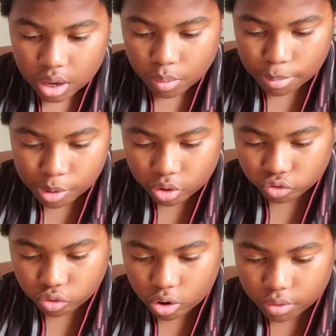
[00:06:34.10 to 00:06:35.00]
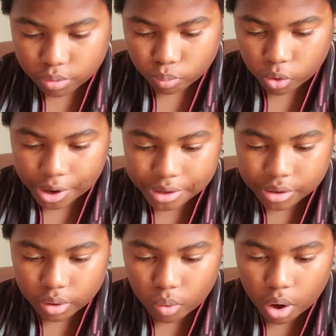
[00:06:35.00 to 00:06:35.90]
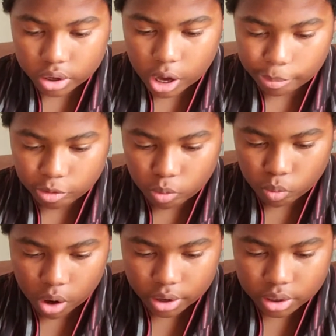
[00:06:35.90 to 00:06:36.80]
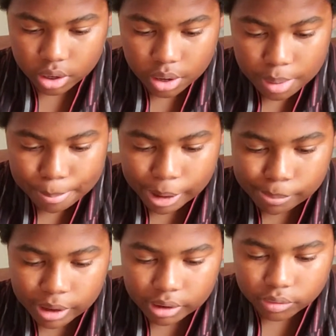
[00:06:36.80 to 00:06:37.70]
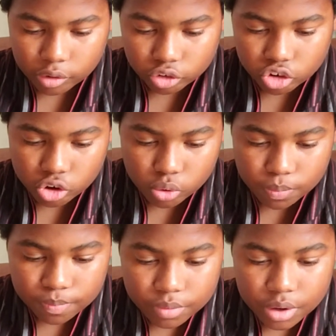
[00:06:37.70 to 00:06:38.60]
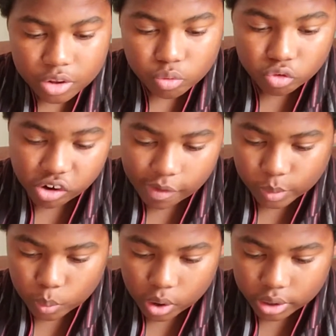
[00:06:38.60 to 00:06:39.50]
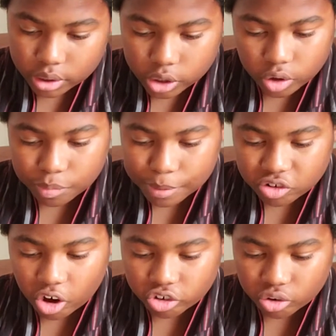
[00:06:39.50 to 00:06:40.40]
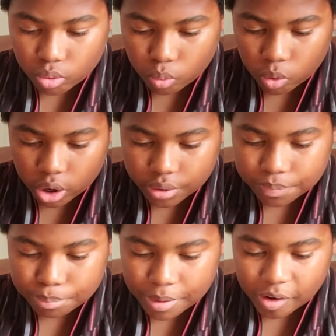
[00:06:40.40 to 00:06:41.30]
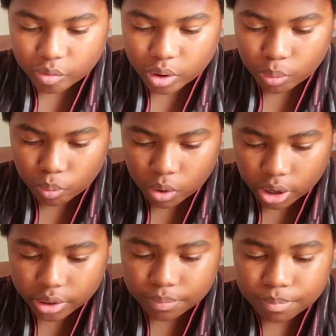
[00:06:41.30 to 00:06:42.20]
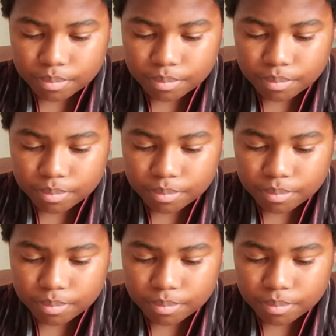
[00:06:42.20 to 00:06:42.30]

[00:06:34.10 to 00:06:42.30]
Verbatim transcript: Remote control, one. Quadcopter, one. Main blades, there are two. Screwdriver, one. USB charger, one. Battery, one.